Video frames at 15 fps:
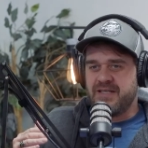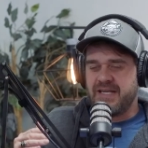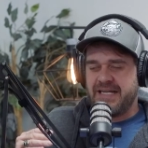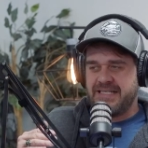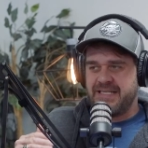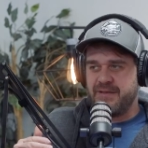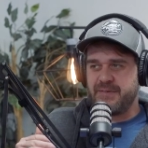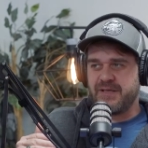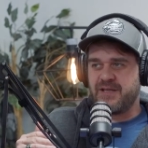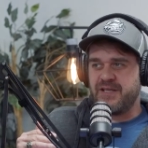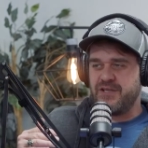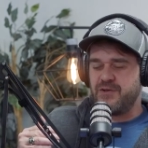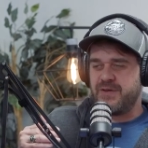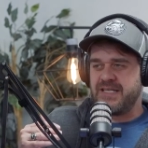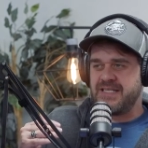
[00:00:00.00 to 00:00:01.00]
and typically
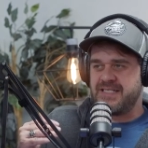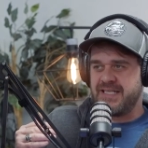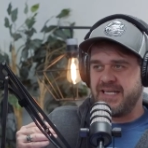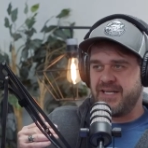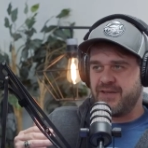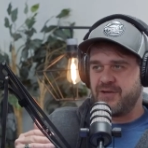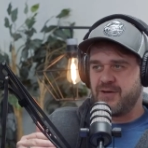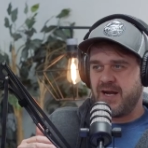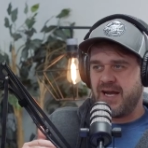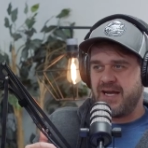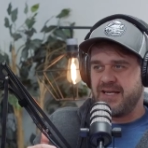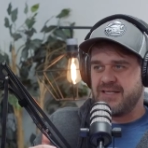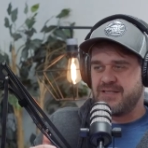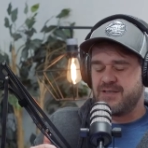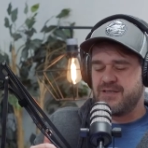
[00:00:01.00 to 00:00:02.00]
you can see it in their
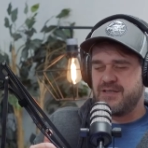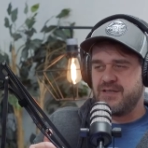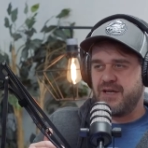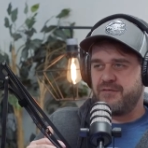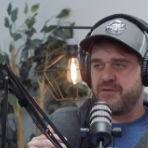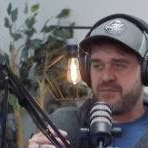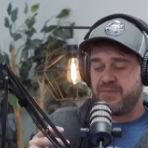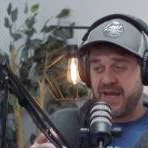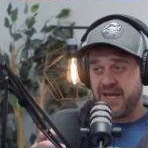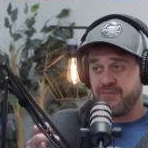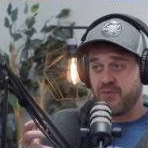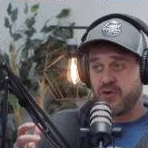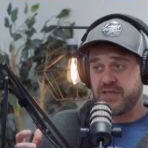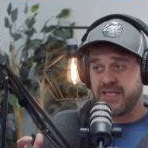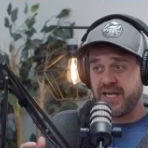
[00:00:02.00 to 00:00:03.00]
eyes yeah. if you're paying
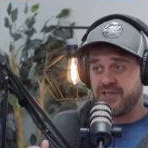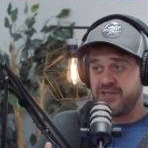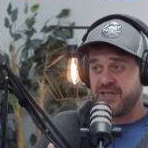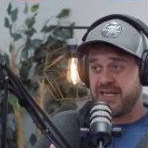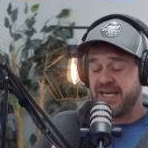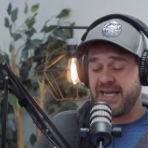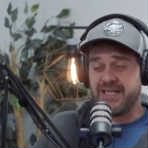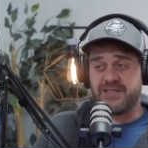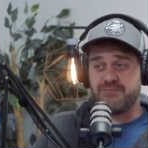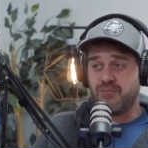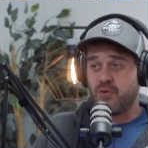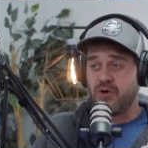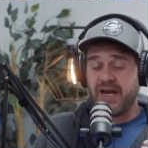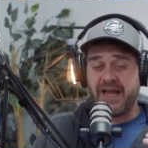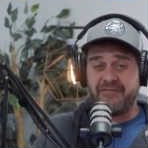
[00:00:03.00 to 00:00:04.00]
more attention it's
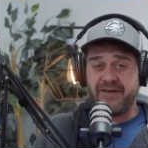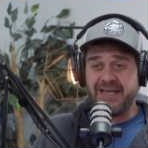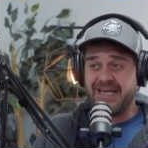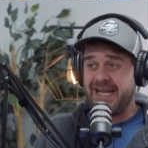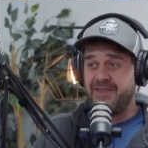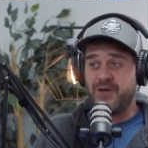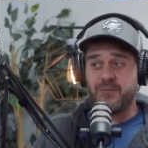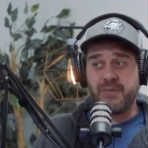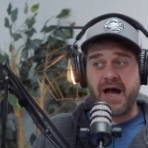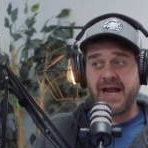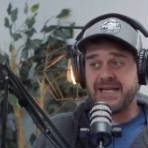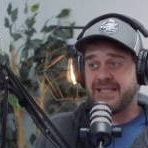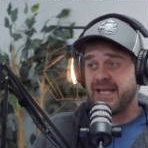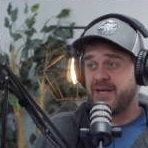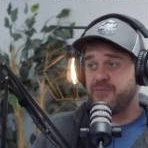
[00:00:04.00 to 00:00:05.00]
more evident in their
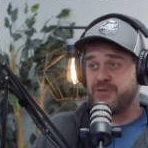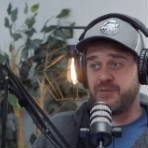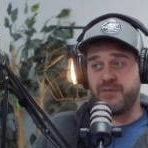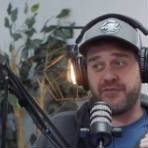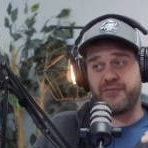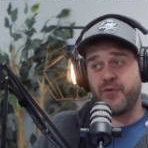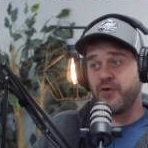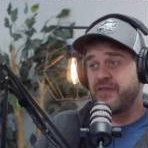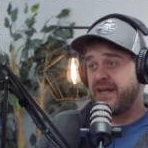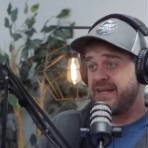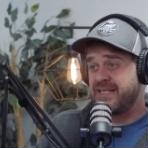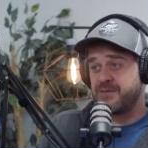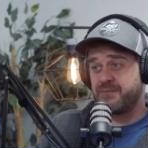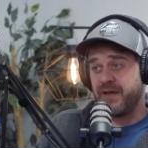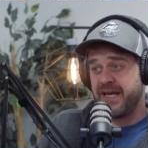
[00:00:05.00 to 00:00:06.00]
body language before they
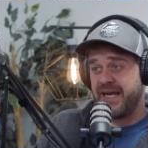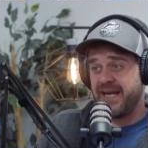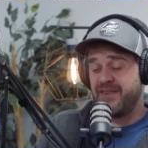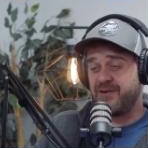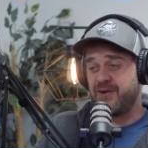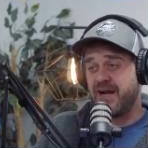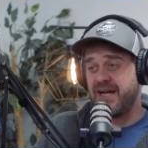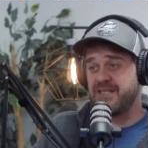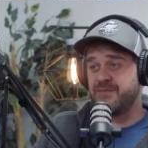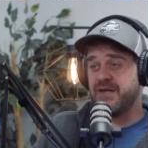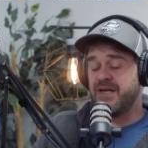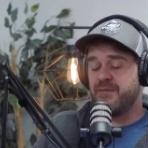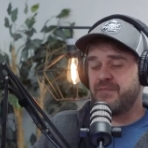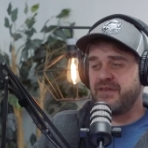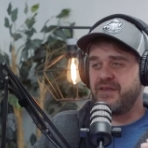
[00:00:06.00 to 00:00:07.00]
display it in their eyes
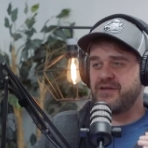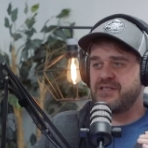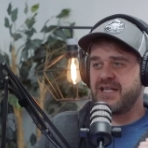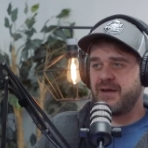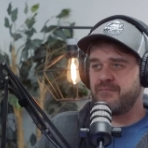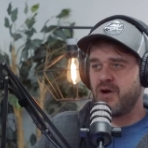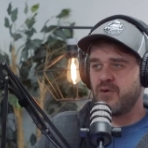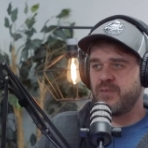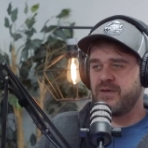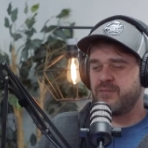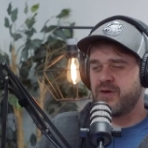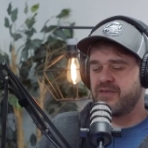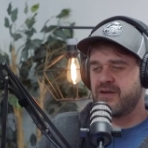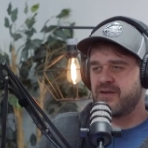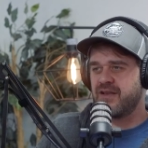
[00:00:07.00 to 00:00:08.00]
yeah. but there's that moment
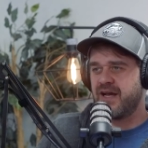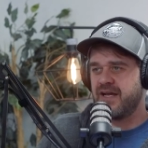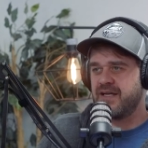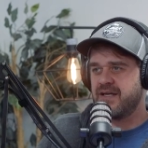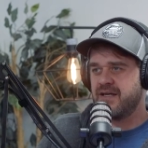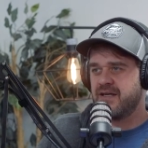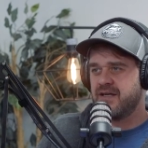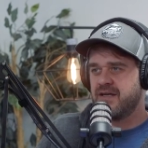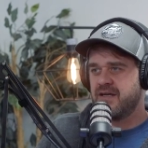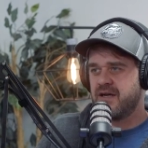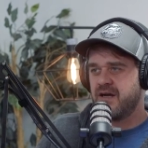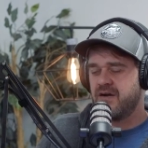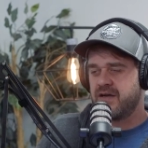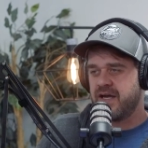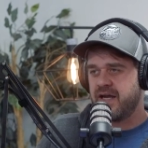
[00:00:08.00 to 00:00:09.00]
where they're like
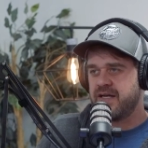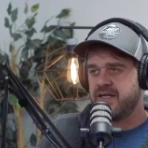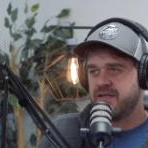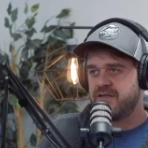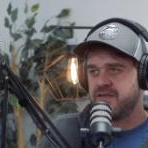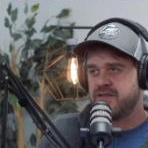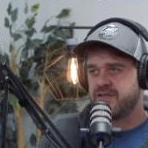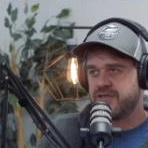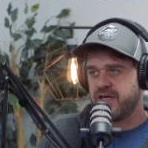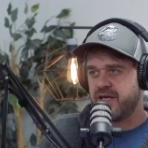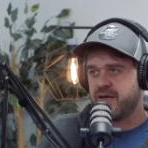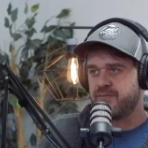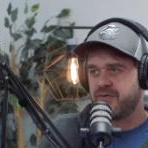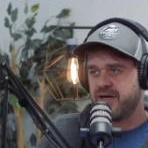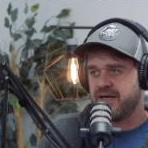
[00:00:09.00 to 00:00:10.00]
okay, I need you to shut
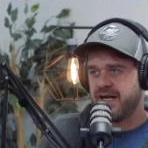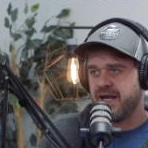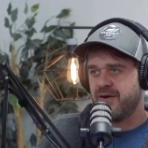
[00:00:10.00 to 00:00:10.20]
up right now.